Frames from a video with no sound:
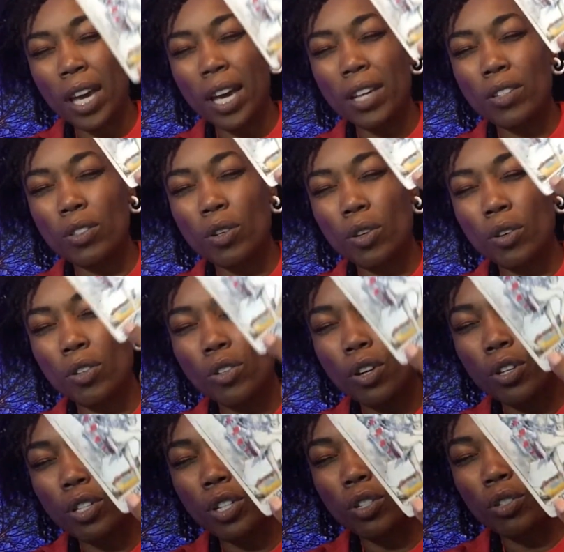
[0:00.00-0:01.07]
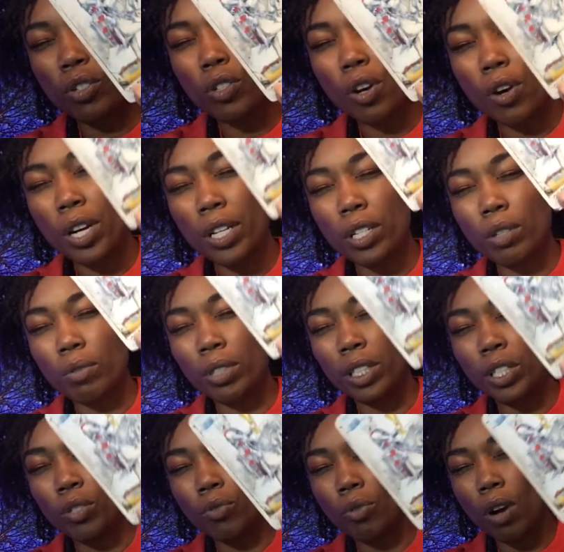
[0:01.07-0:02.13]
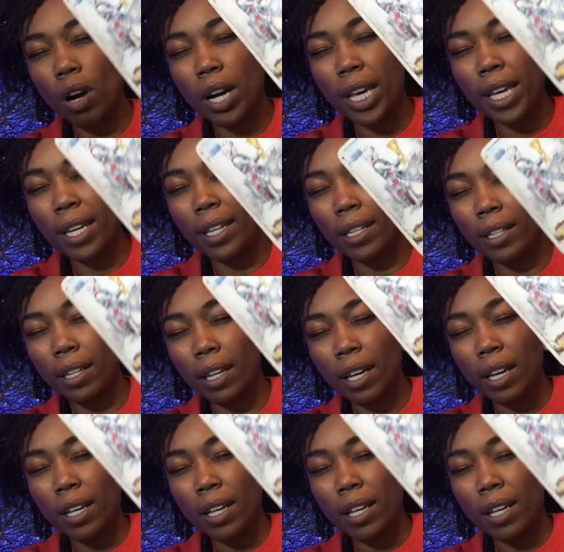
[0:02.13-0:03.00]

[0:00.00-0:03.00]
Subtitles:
And so you're starting to really draw in